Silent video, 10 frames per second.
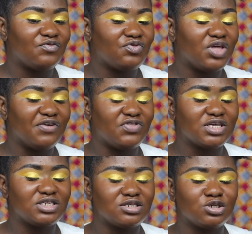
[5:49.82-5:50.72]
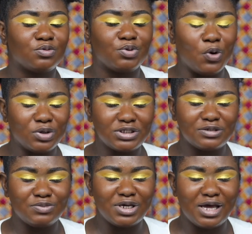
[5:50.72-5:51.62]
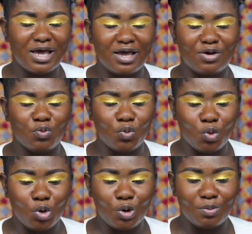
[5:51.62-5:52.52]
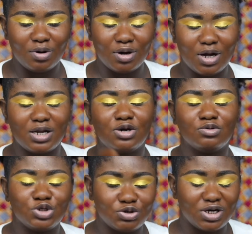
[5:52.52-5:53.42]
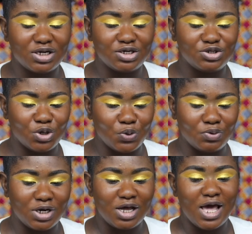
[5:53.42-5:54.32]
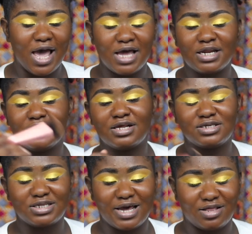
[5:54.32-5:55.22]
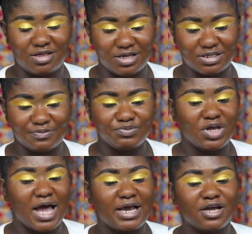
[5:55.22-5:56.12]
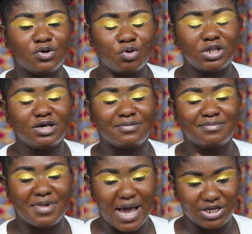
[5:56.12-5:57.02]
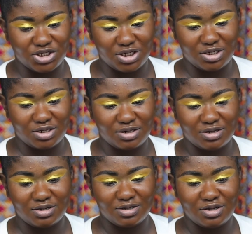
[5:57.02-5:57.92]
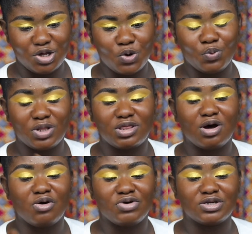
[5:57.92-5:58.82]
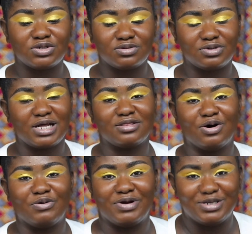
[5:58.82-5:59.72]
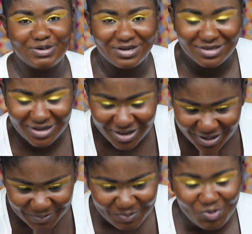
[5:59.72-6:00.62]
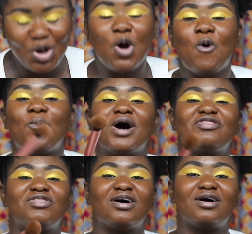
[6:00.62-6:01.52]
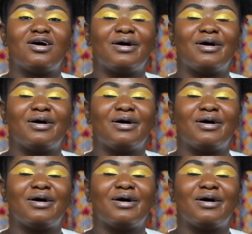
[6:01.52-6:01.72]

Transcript: If this is supposed to be a neutral undertone, and it looks like this, I can only imagine what the orange, not the orange, what the